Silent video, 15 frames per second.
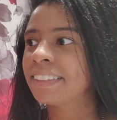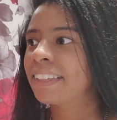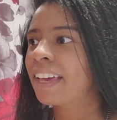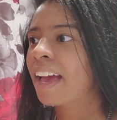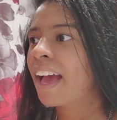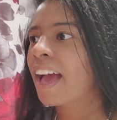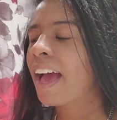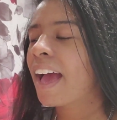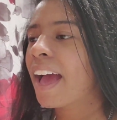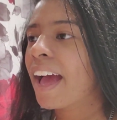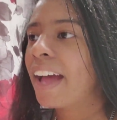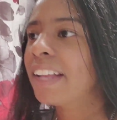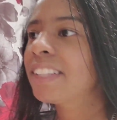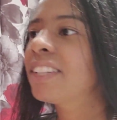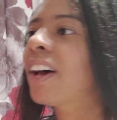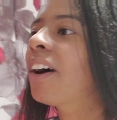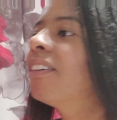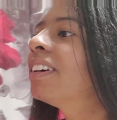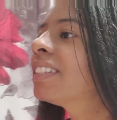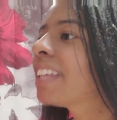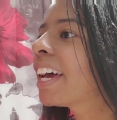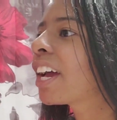And so I was like, oh
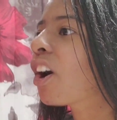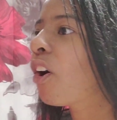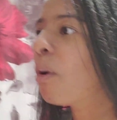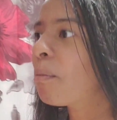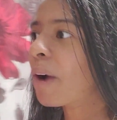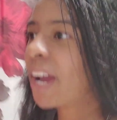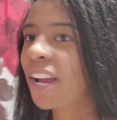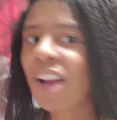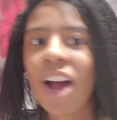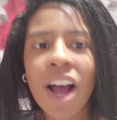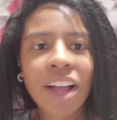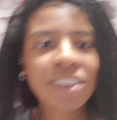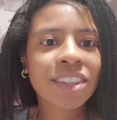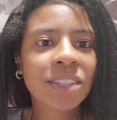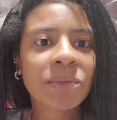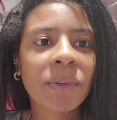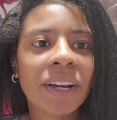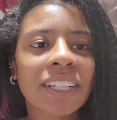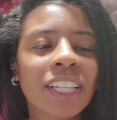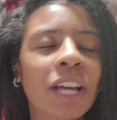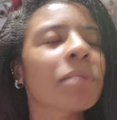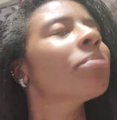my god, this works out
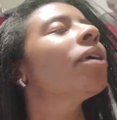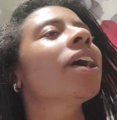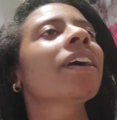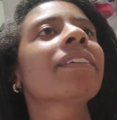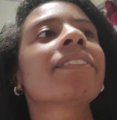perfectly.